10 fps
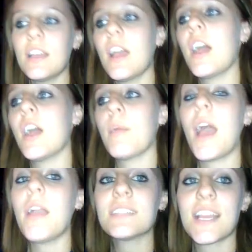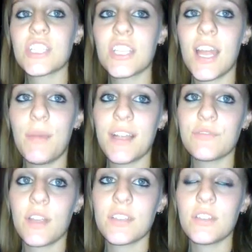I actually had a
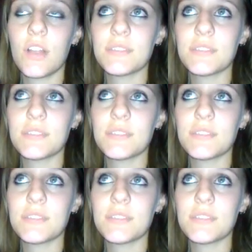pacifier until I was